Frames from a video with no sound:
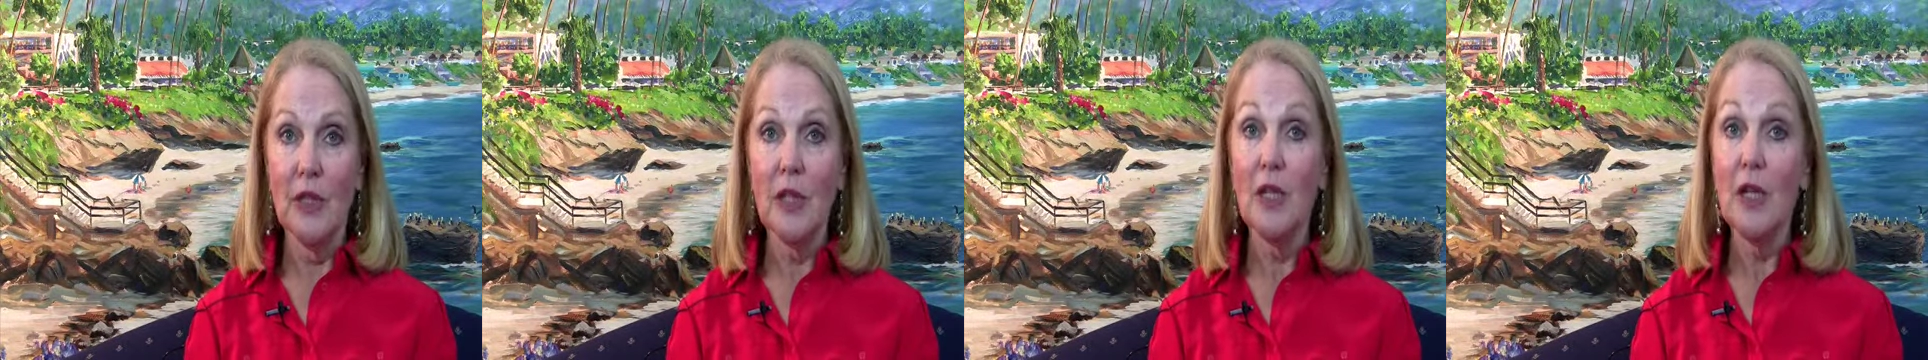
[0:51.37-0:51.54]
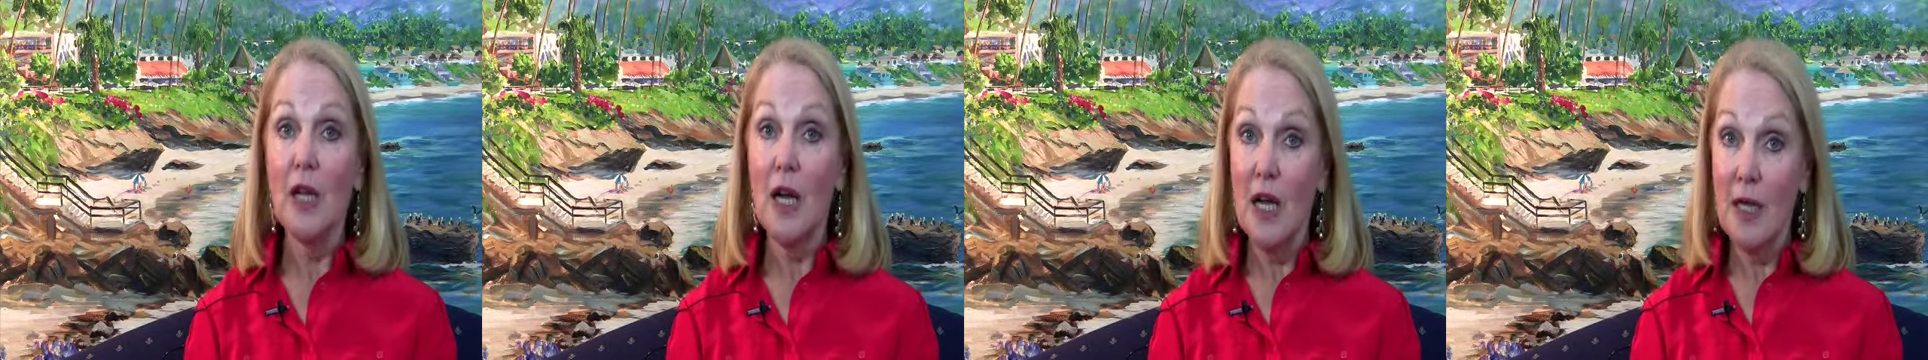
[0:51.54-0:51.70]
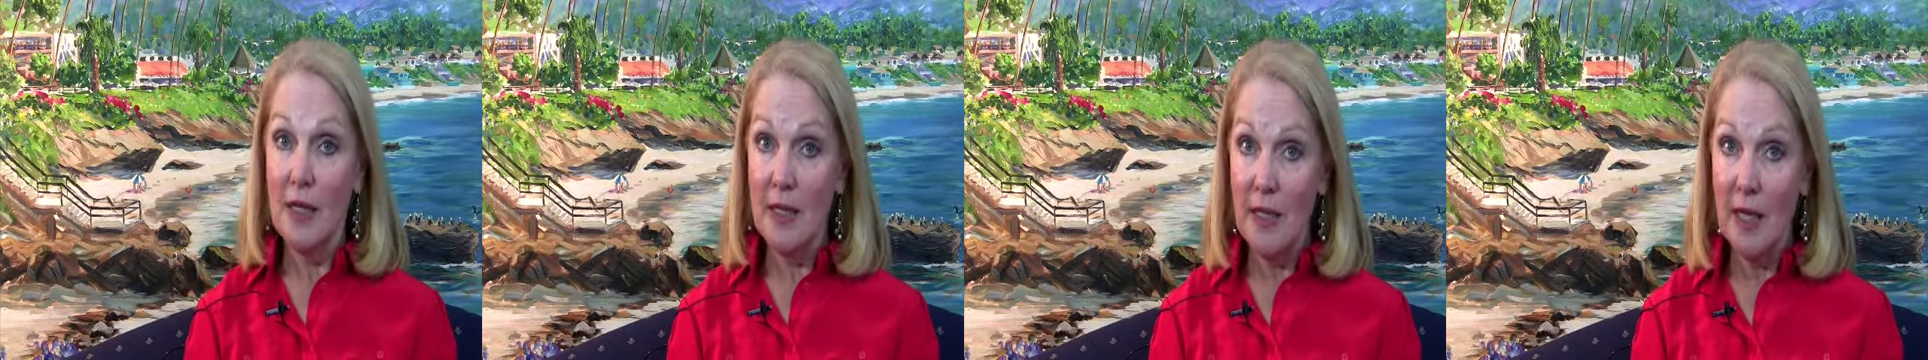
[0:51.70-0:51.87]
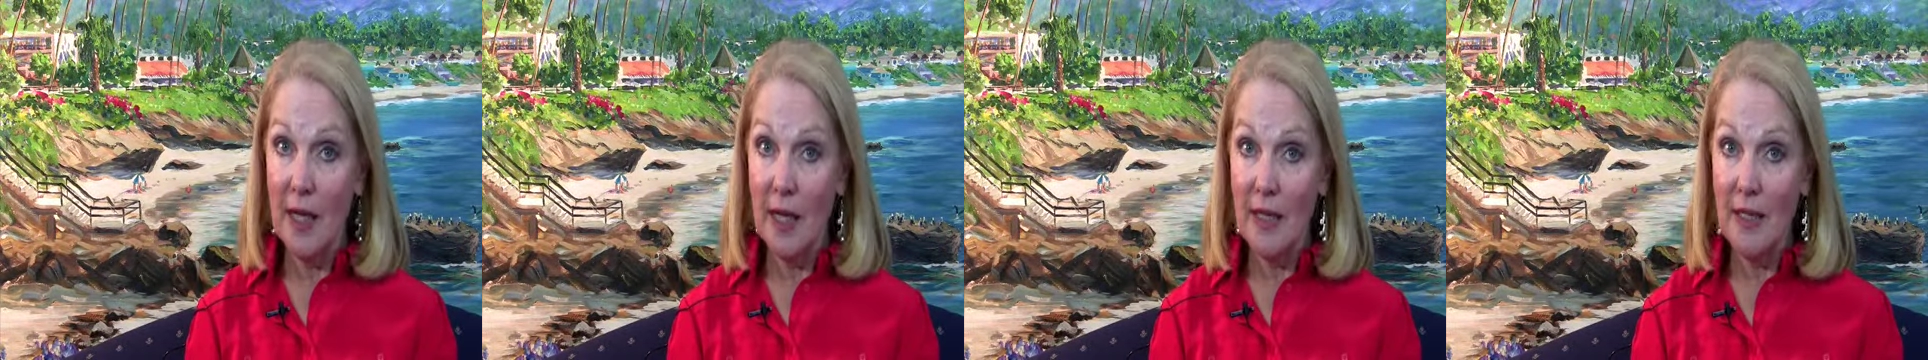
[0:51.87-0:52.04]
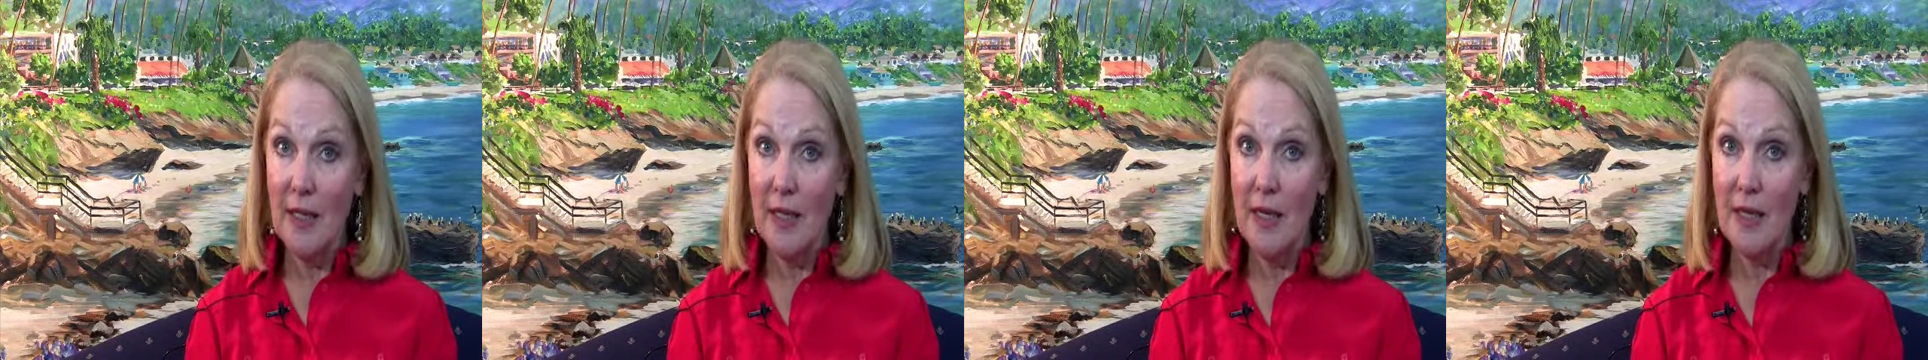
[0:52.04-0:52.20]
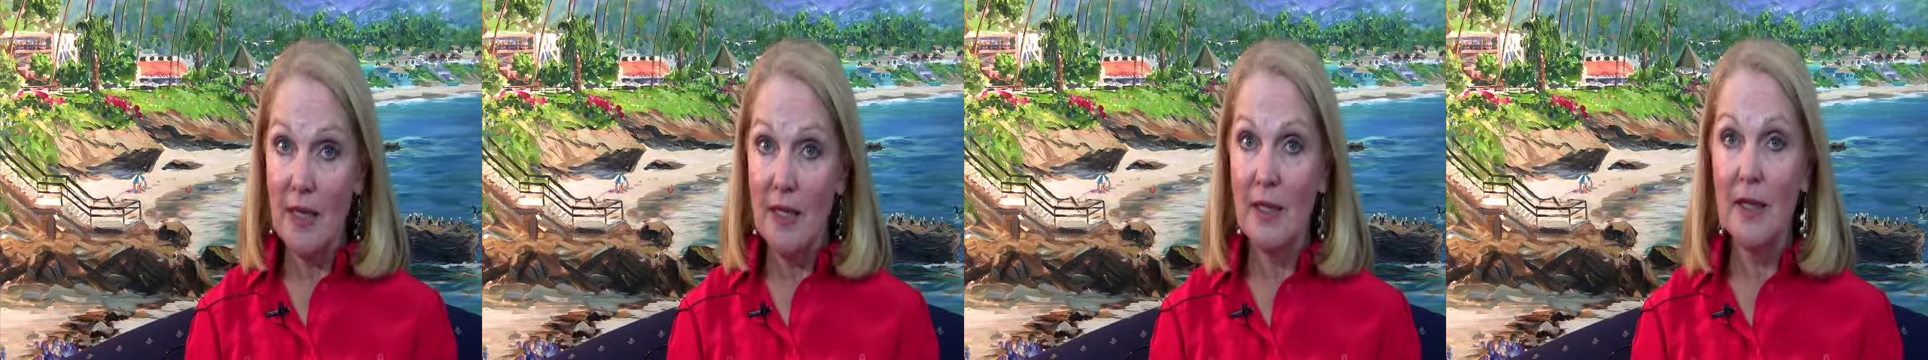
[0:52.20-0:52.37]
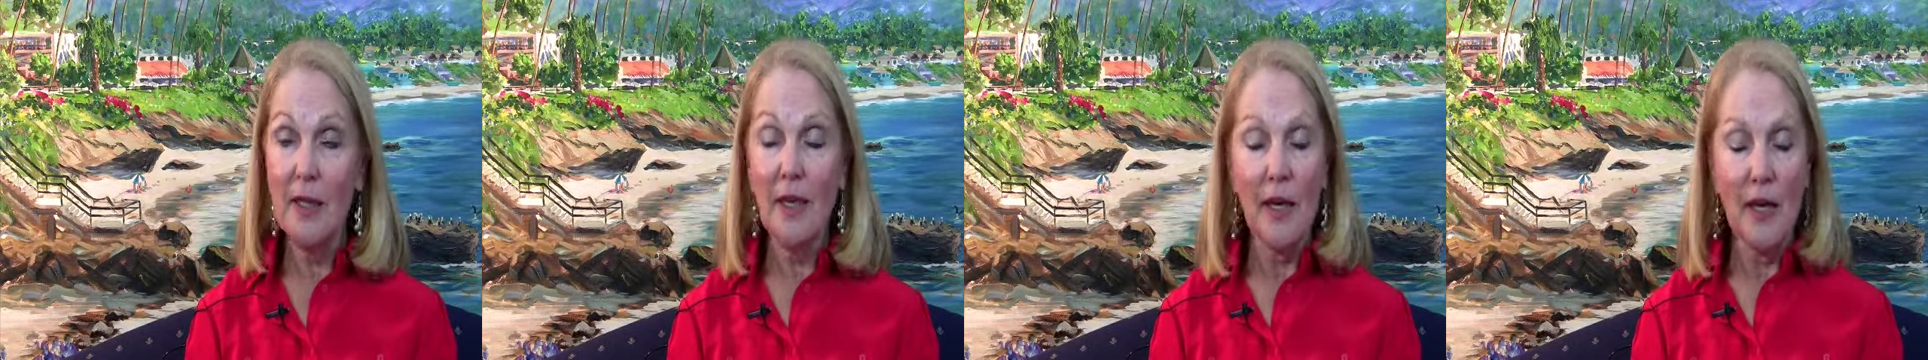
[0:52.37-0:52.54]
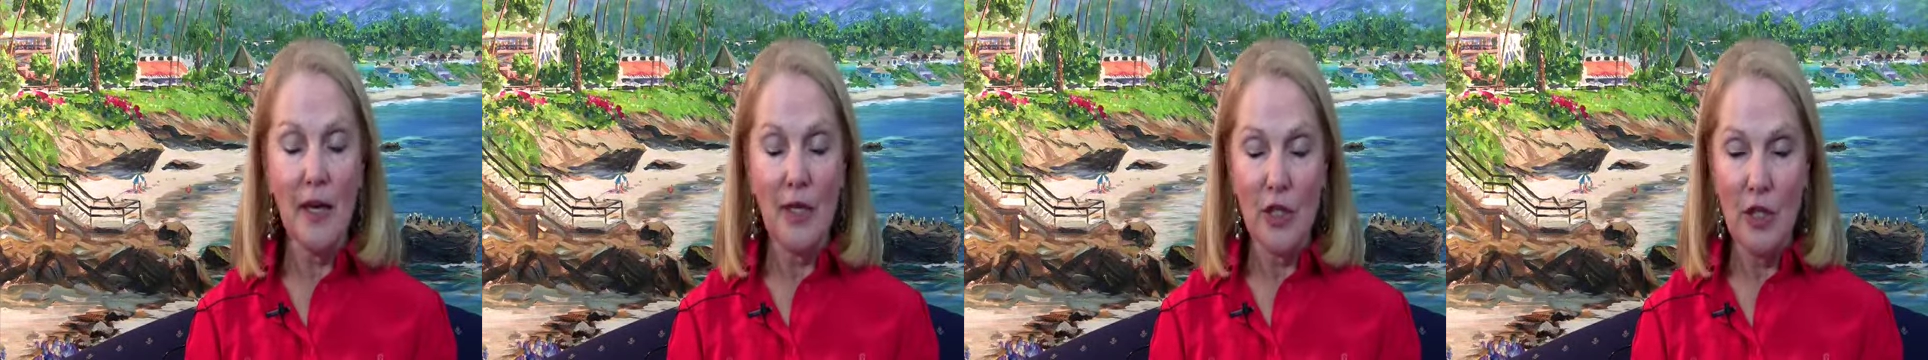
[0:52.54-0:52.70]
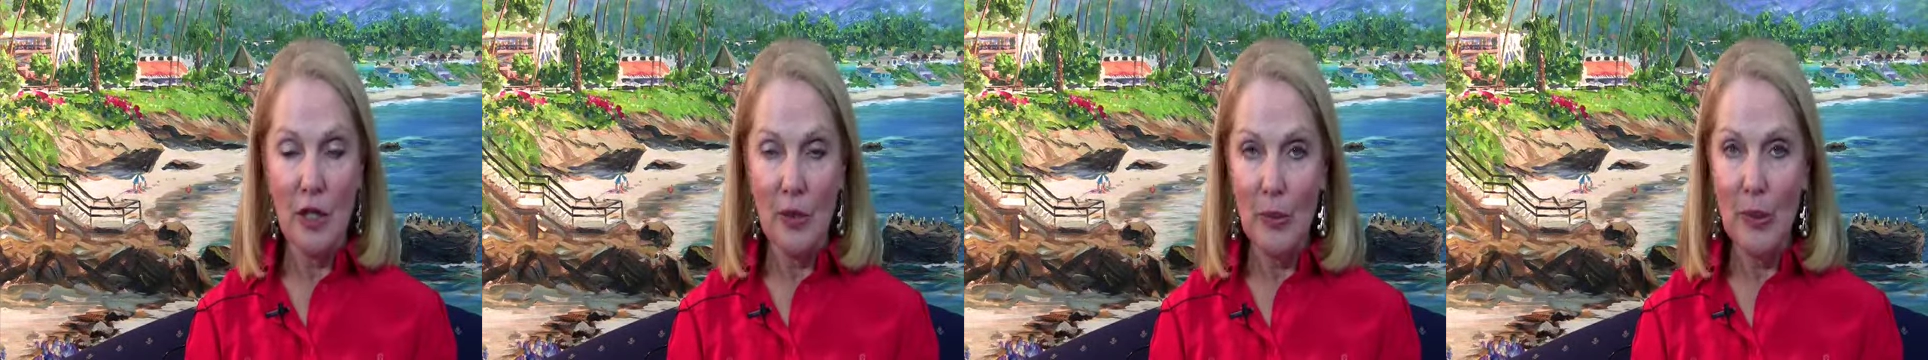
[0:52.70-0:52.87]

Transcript: Contact us at aging